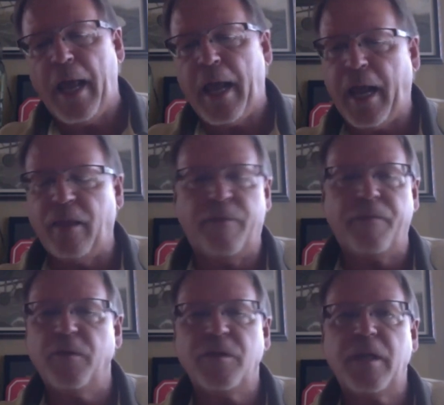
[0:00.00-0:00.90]
And the
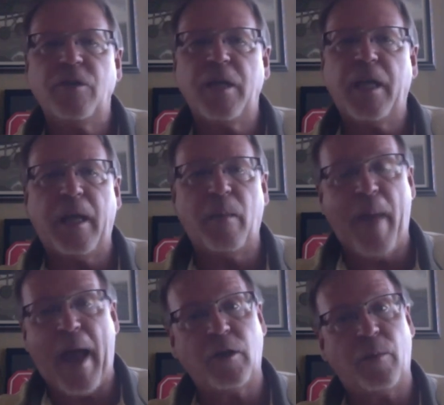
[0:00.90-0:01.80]
first thing she came
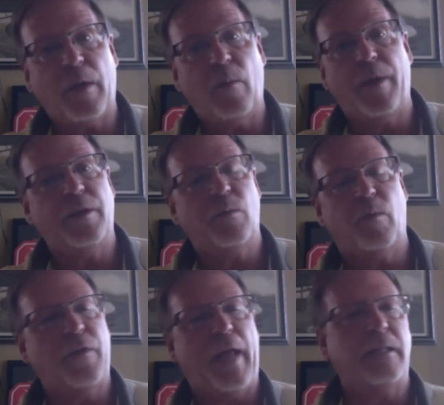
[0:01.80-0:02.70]
back to me with is,
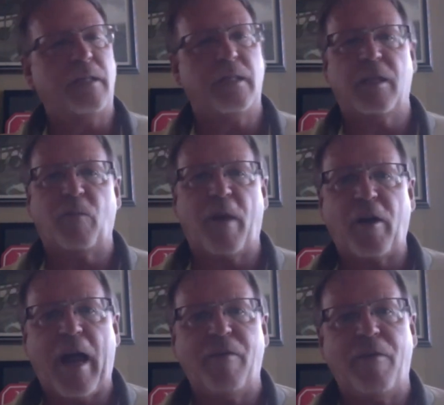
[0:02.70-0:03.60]
well, Dad, does
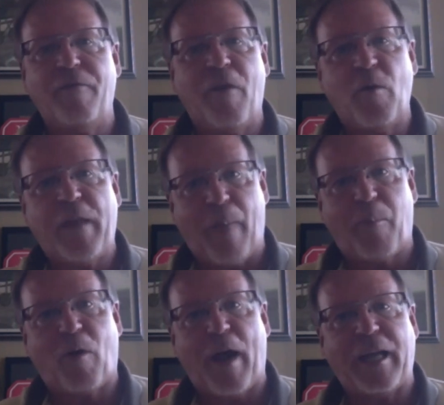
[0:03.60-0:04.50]
Sunwriter have a phone app
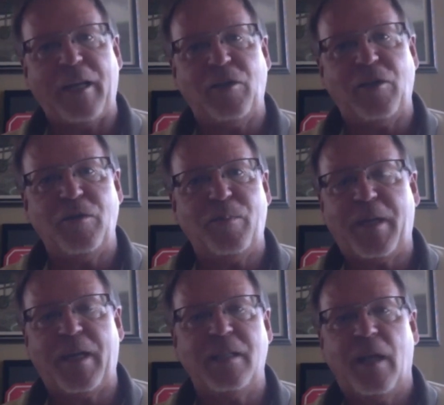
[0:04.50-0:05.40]
where I could use?
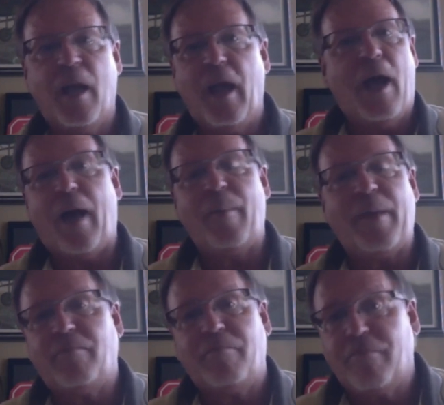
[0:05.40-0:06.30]
Because, I
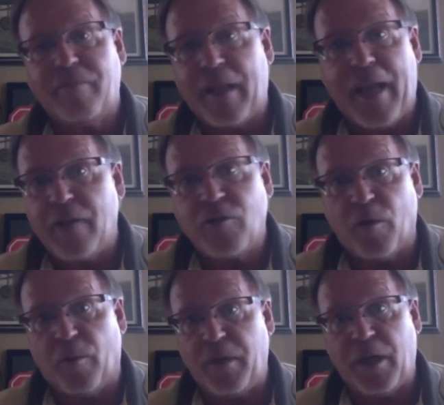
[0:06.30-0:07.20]
mean, the age
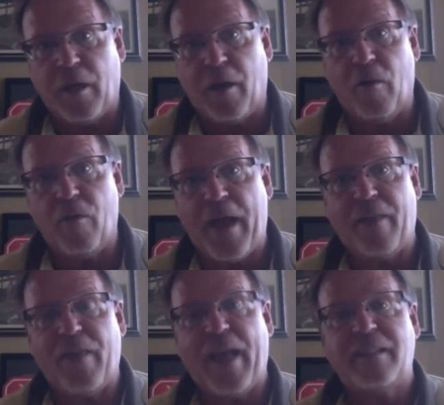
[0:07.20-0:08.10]
group,
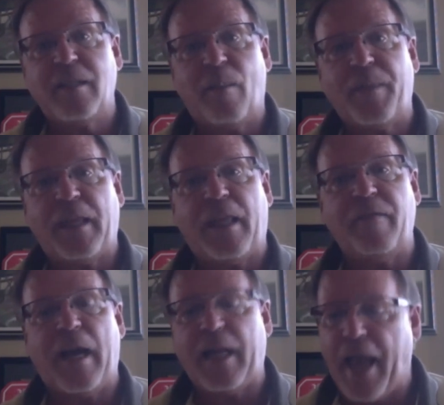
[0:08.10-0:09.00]
that's right. Something
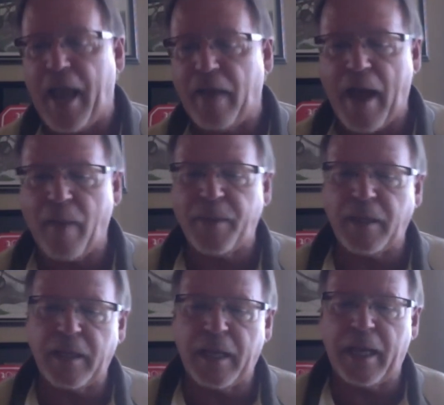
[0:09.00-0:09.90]
they've got to have
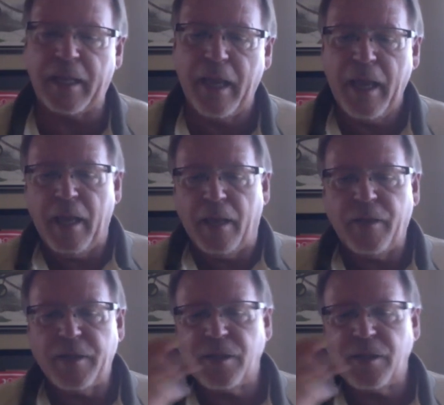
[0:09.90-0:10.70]
happen. And this